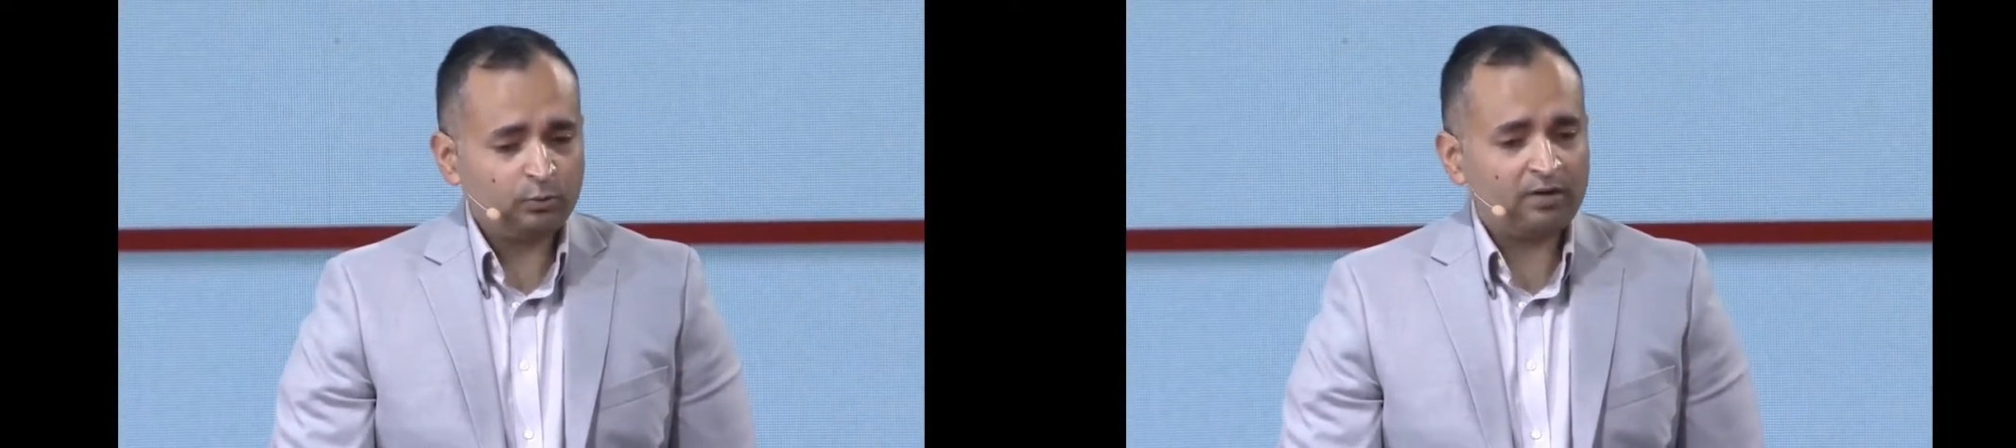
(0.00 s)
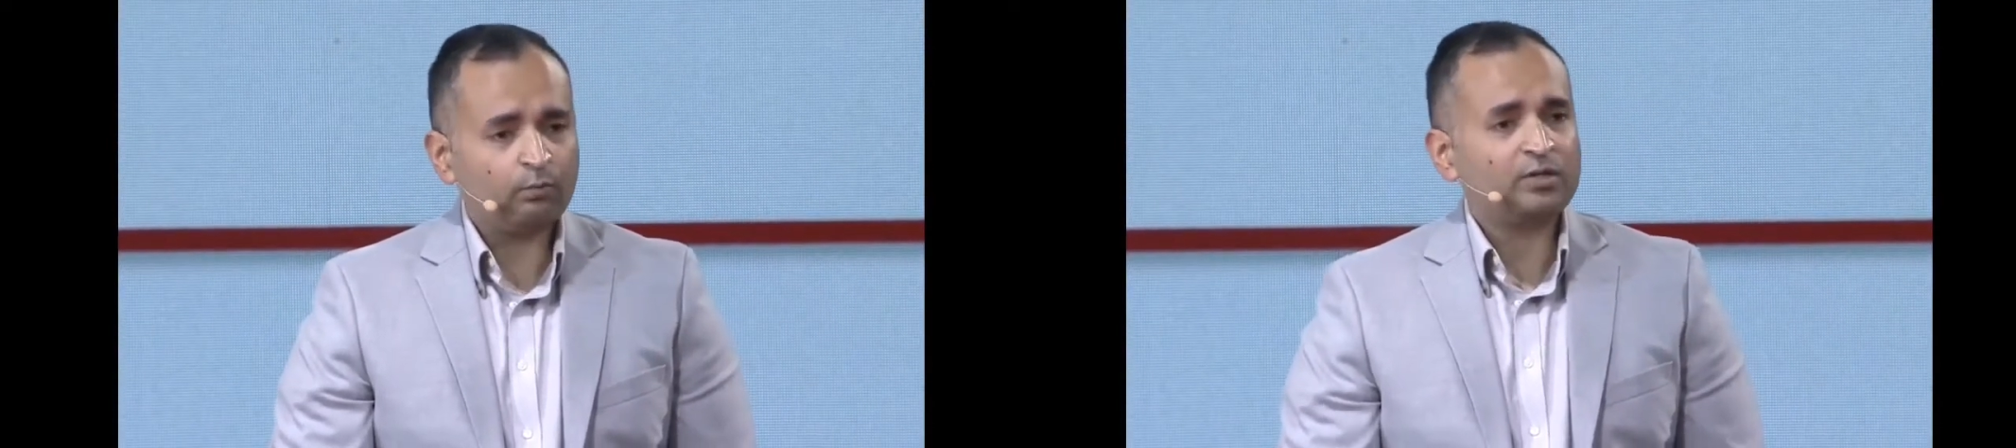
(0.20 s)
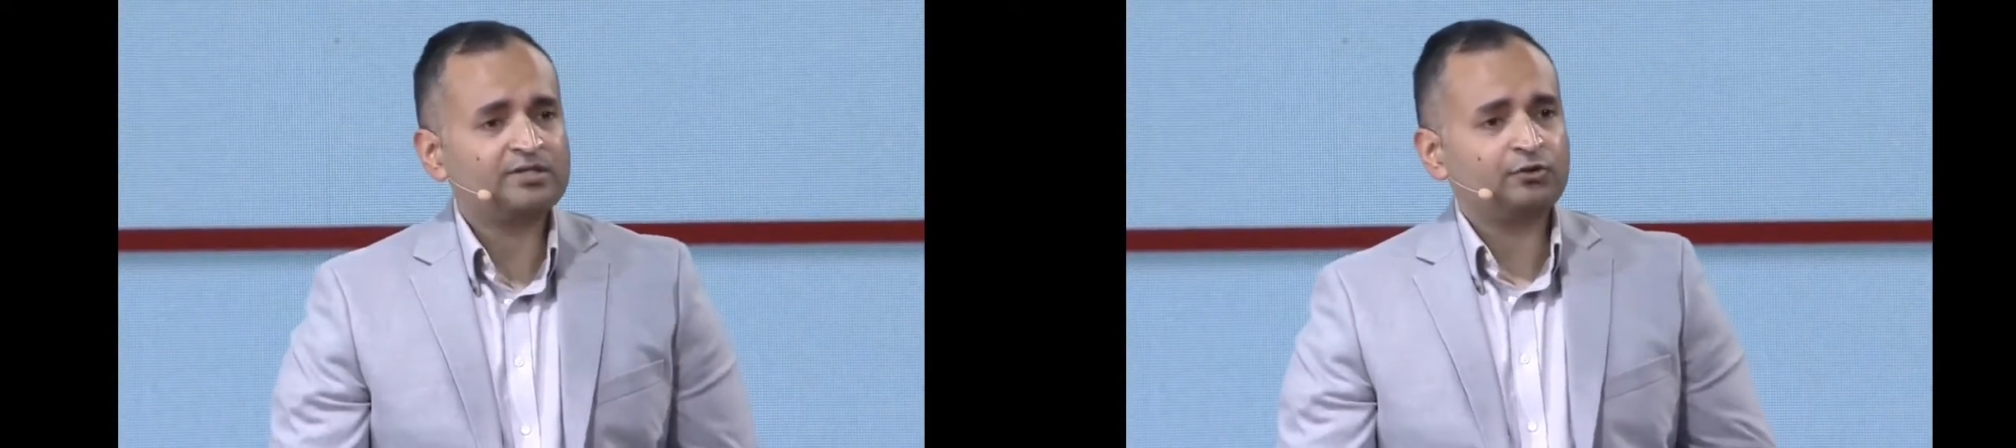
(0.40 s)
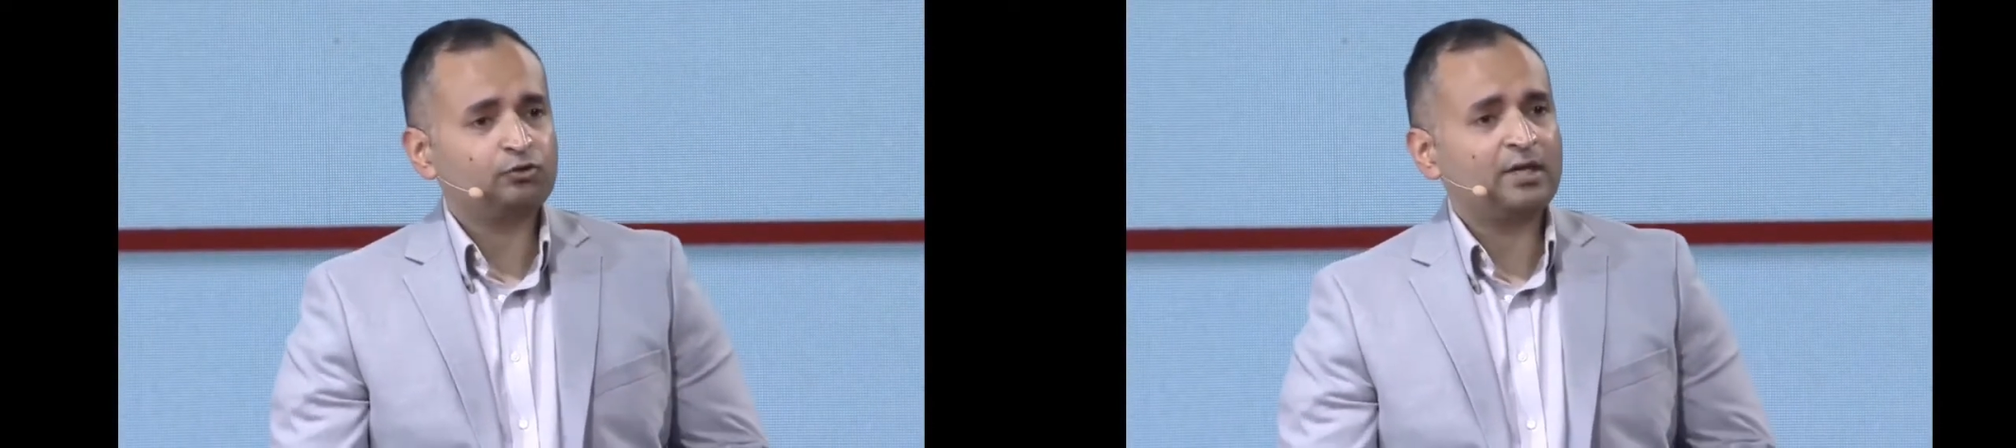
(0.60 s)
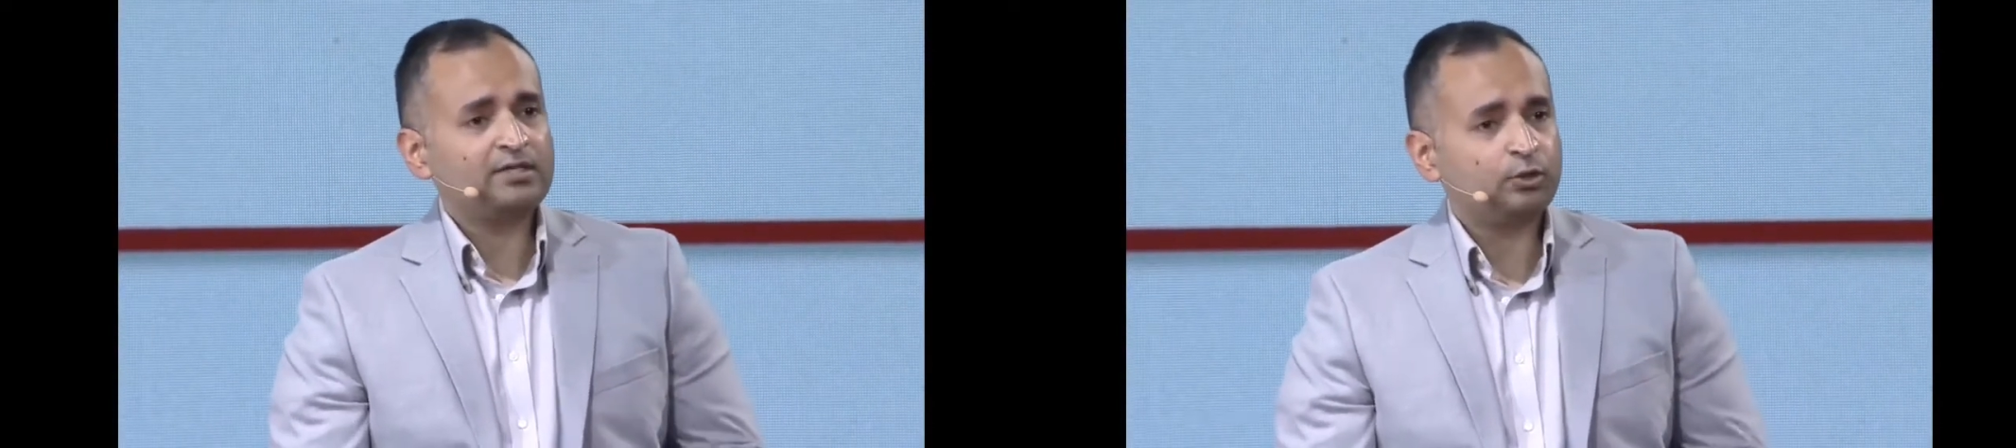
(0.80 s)
we have one
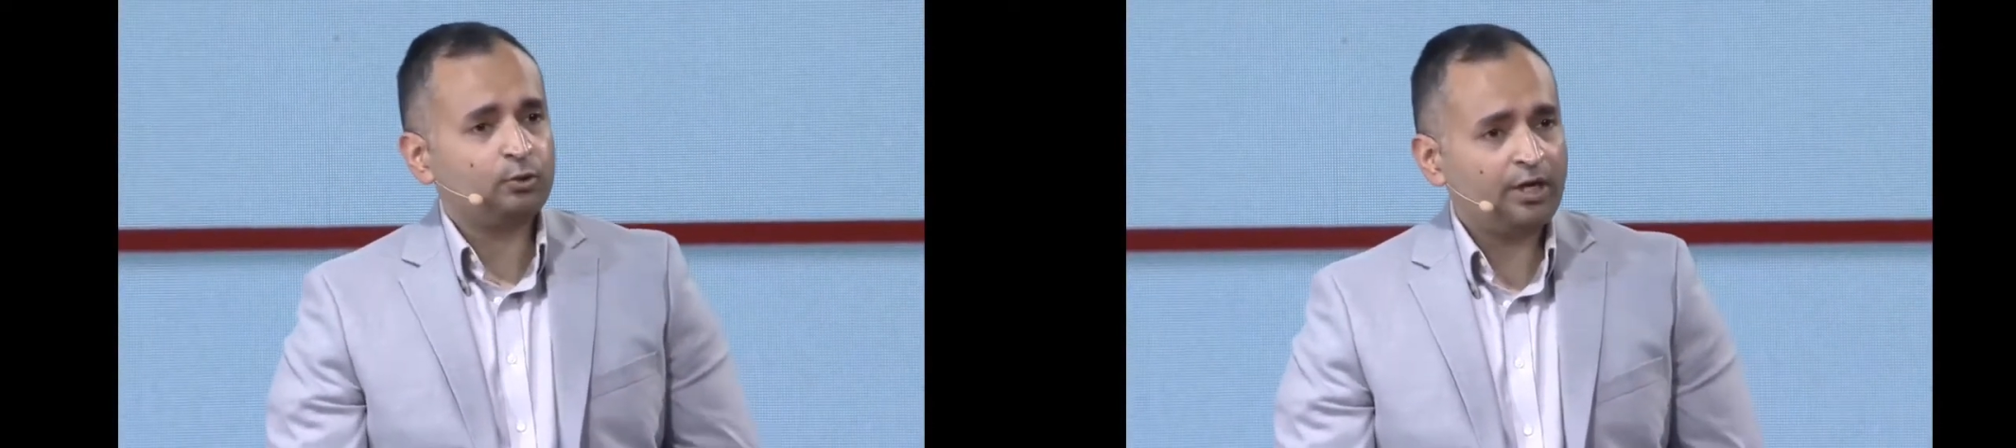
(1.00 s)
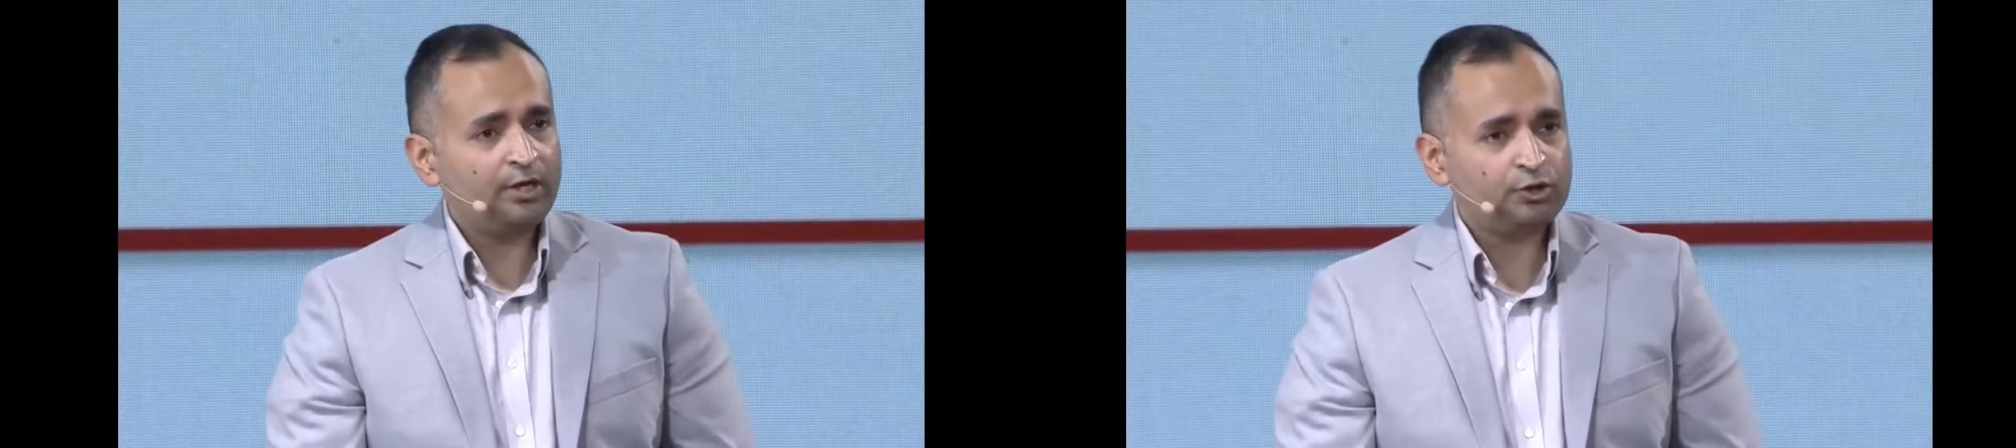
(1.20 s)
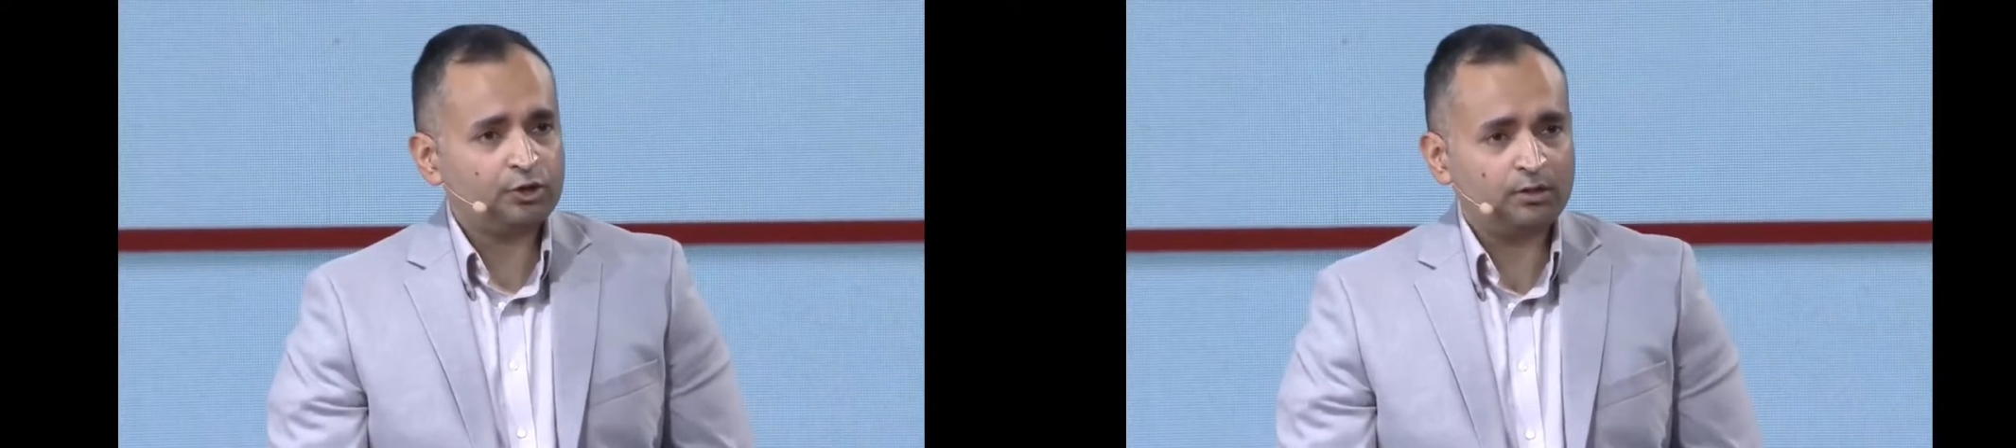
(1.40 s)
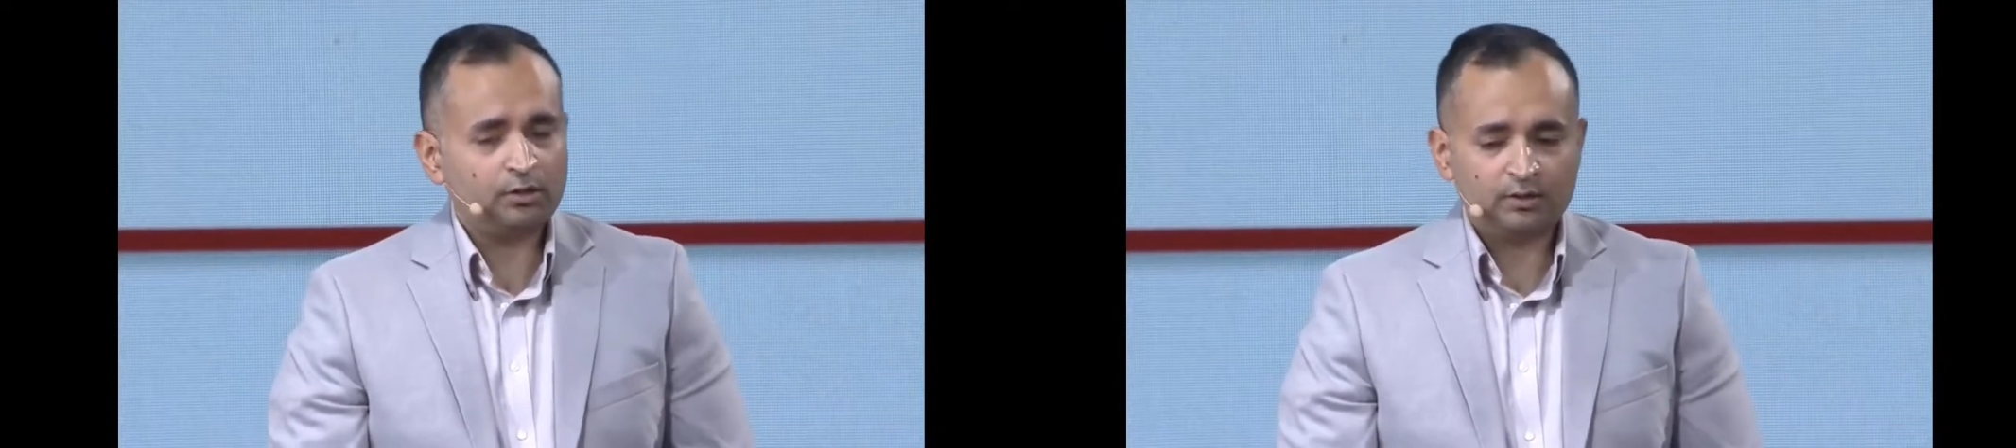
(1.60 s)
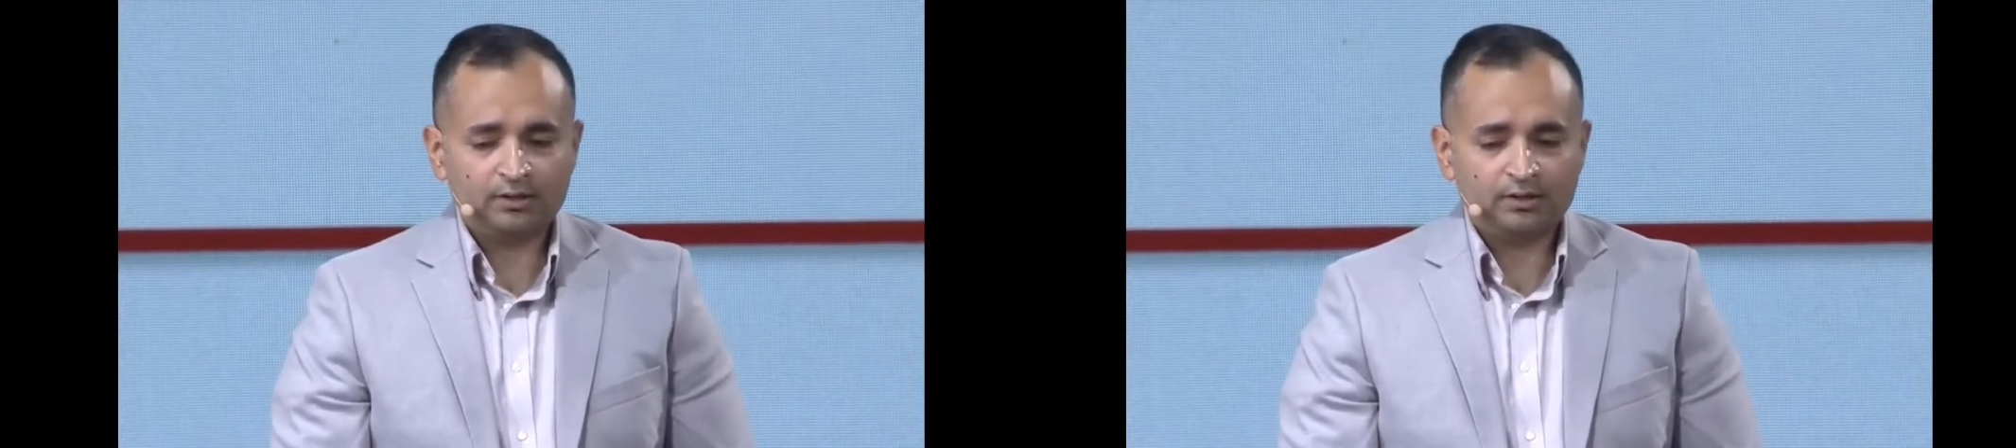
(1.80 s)
centralized location